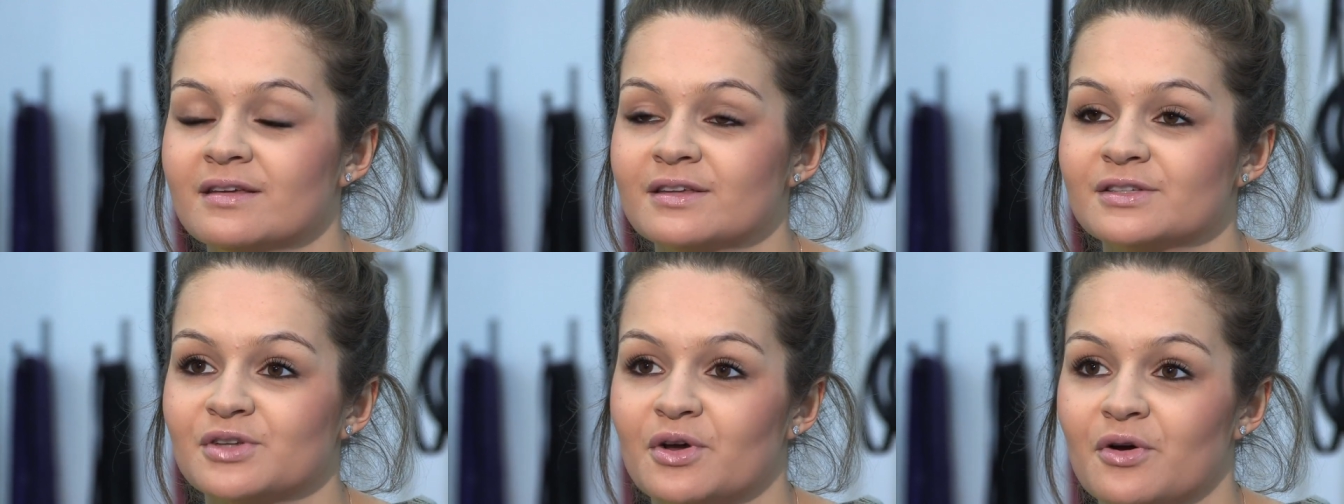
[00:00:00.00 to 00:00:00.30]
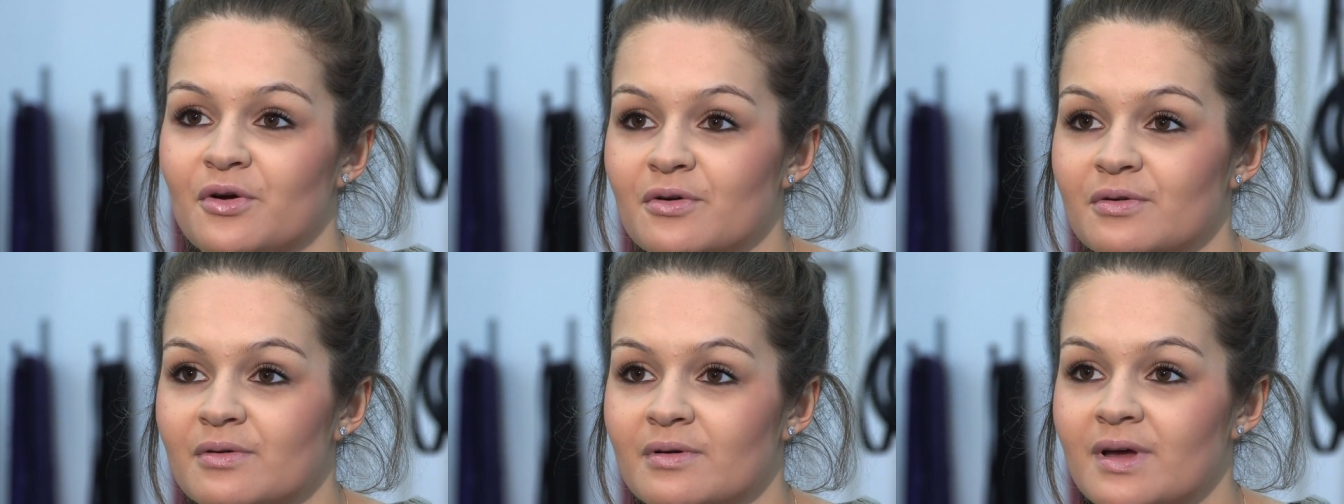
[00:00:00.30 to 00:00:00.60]

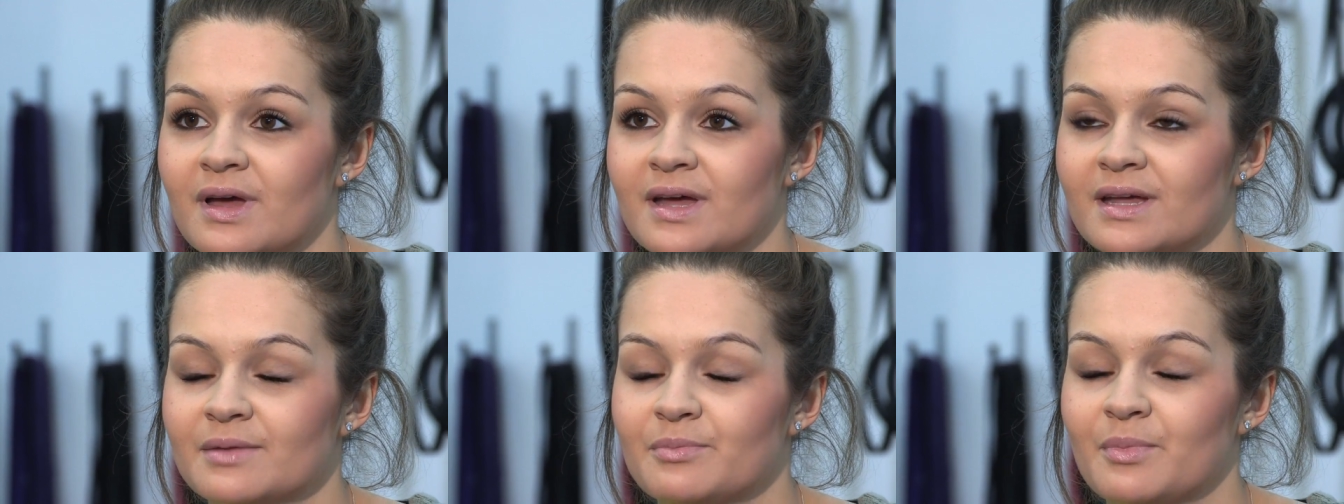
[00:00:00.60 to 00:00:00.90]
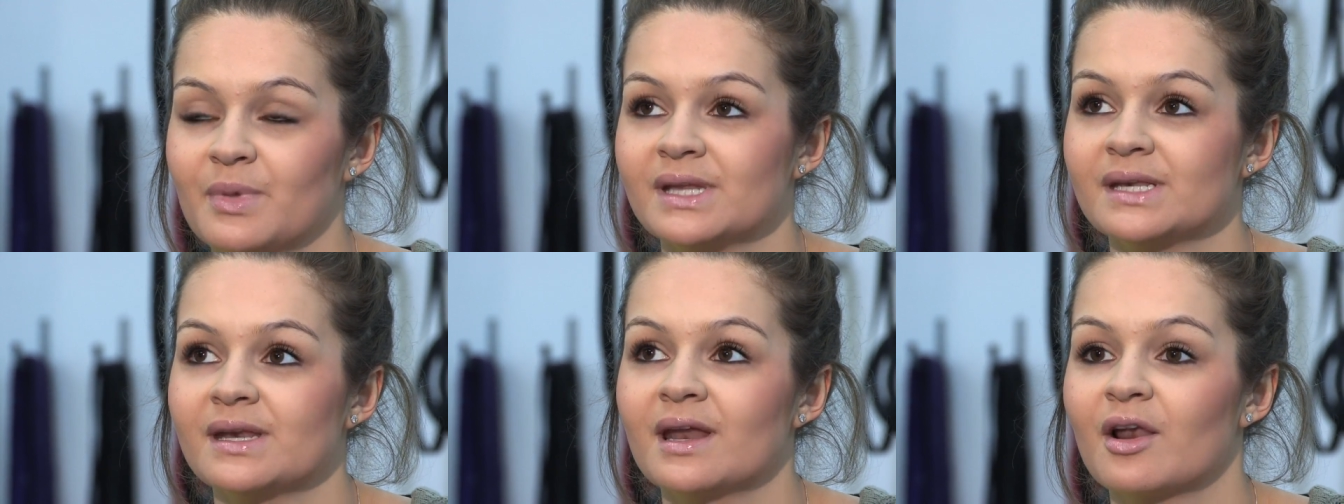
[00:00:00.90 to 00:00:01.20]
so it
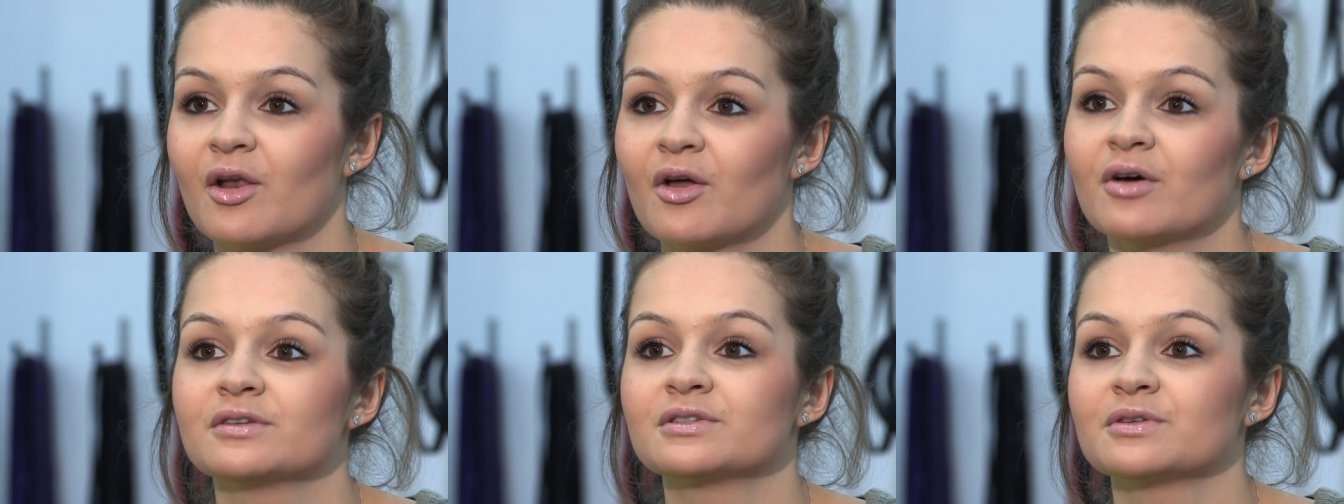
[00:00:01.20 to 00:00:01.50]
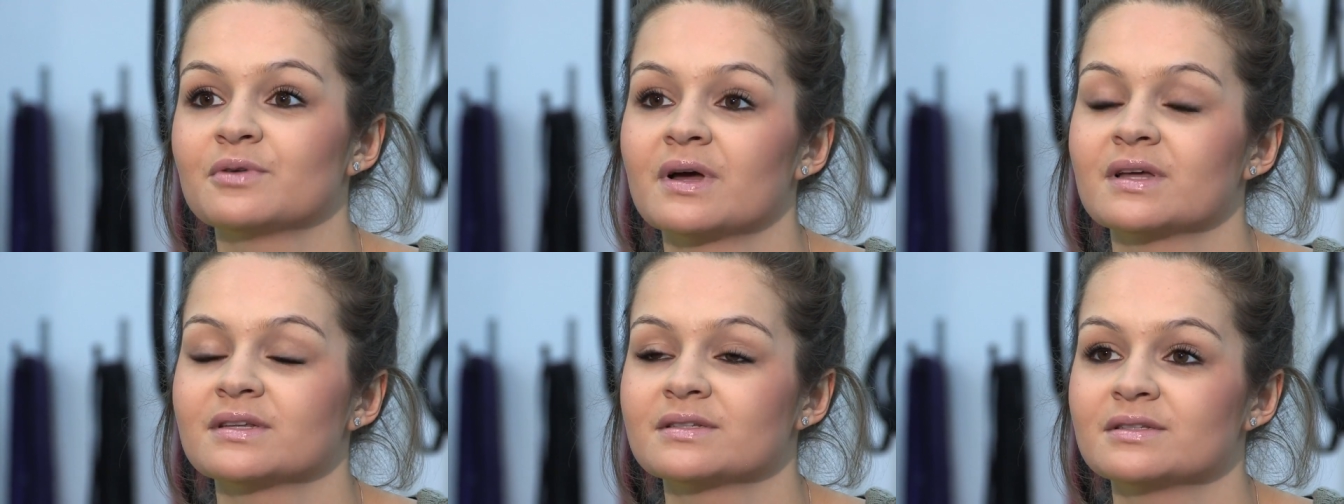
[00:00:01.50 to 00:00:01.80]
meant a lot
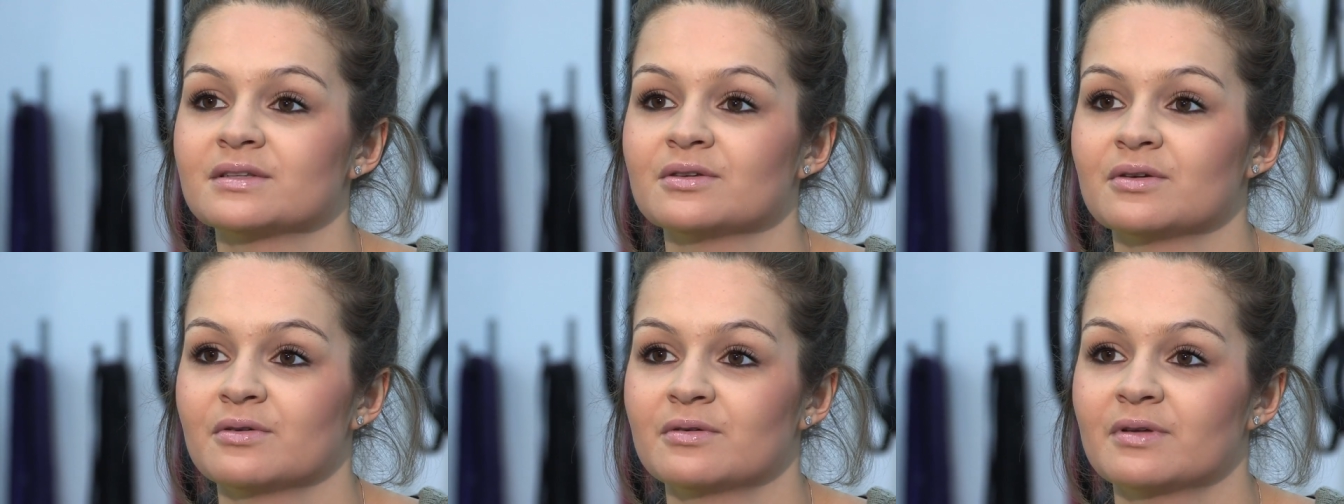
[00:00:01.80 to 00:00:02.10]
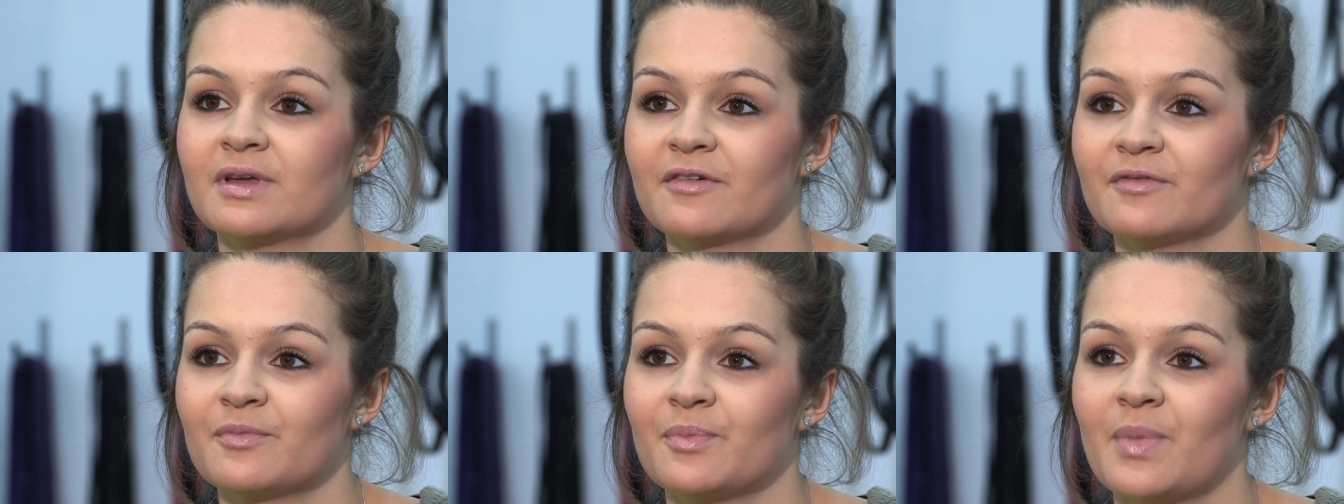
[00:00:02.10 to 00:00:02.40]
to us to give